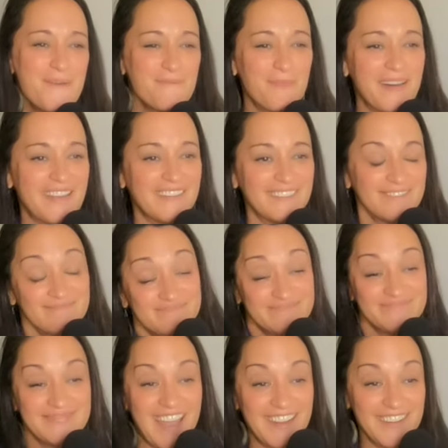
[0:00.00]
but
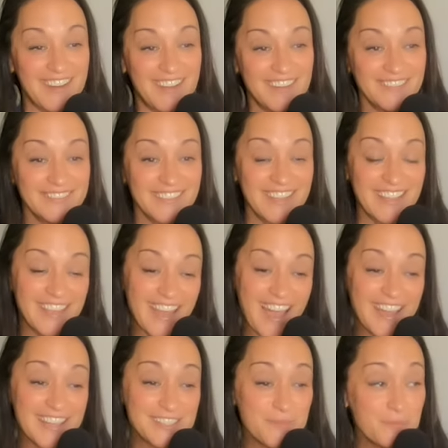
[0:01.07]
I don't know. I
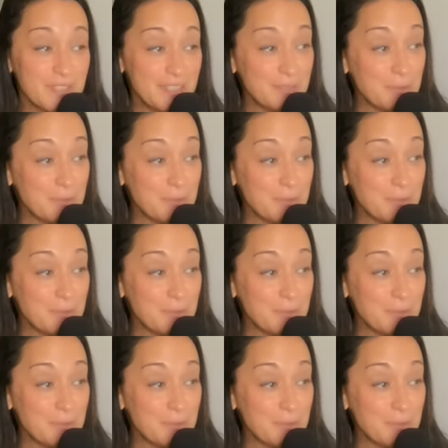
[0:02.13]
got some really cool